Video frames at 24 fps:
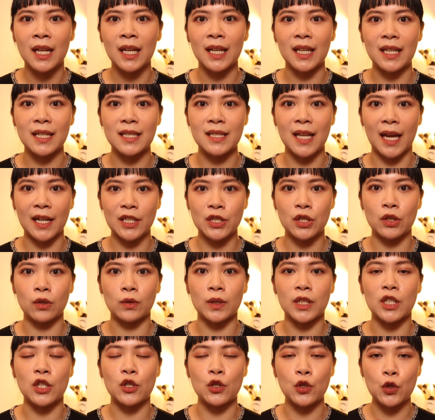is
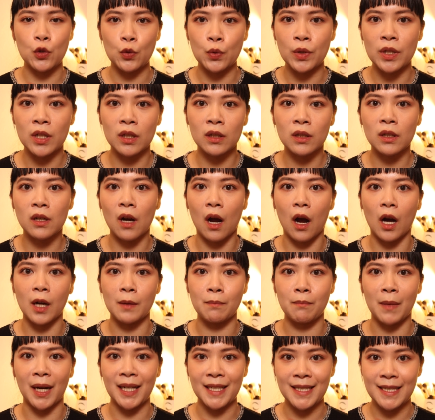actually dewier on
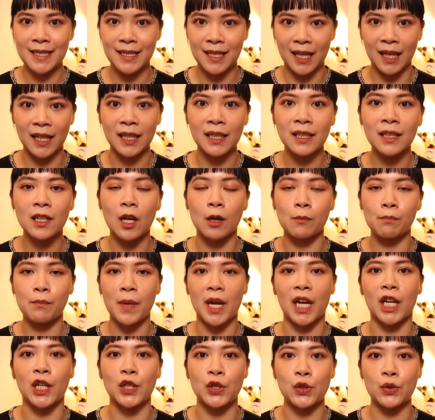my skin
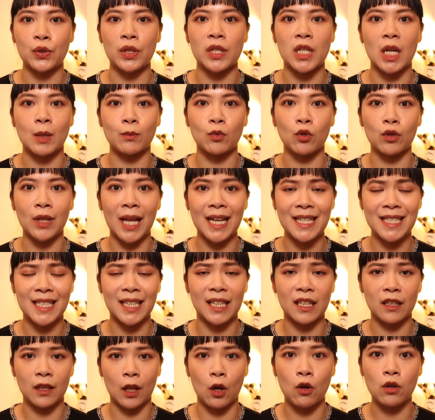compared to the Double Lasting
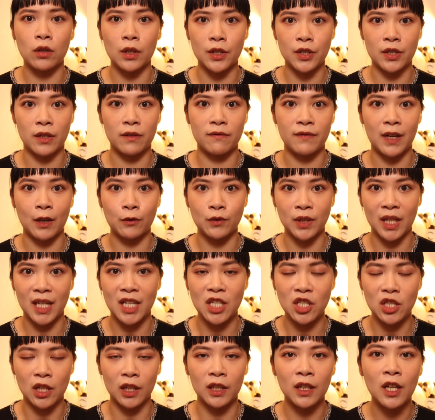Glow Cushion
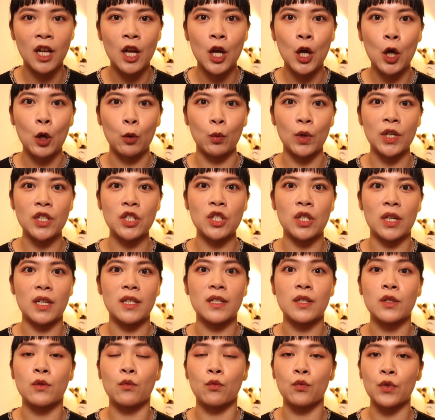Foundation, which
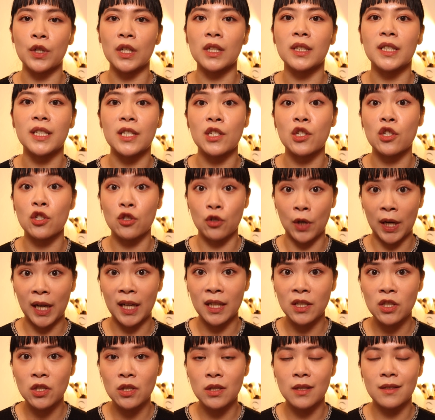is really
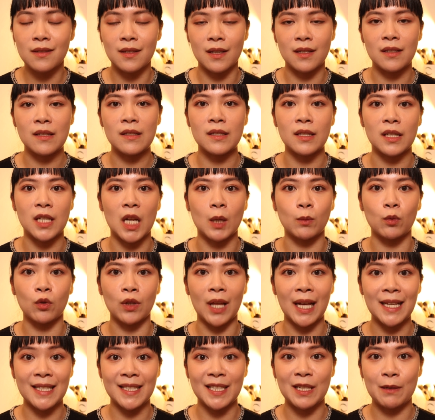strange since the Double
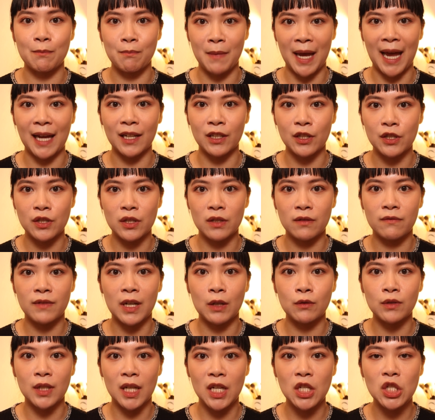Lasting Matte Cushion
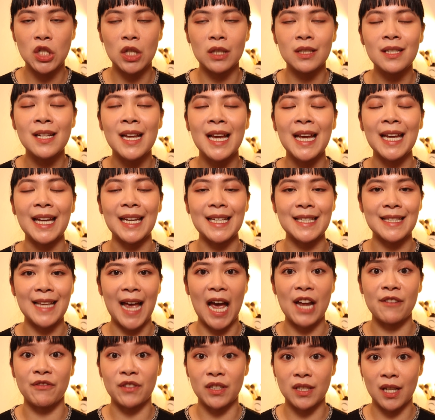Foundation is
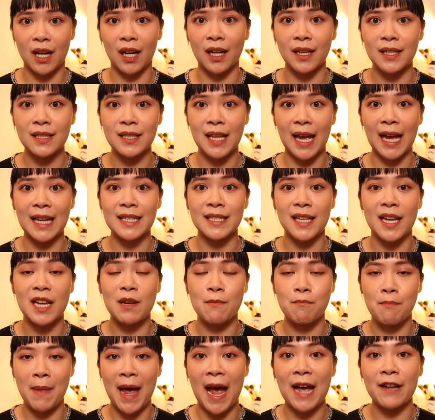advertised as a
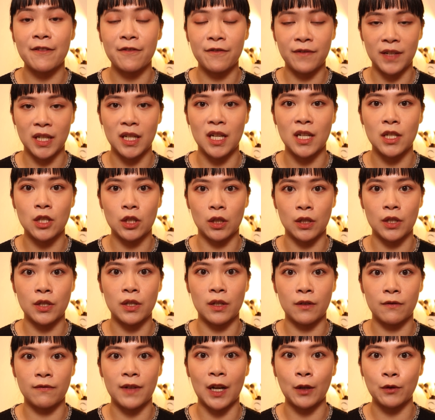matte finish
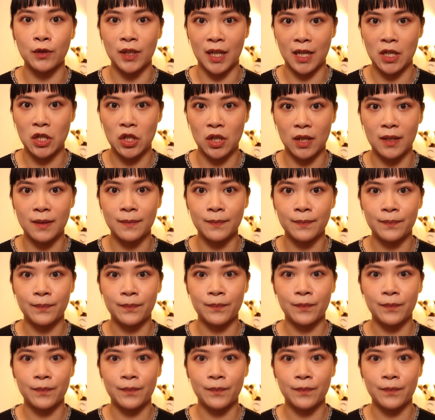cushion foundation.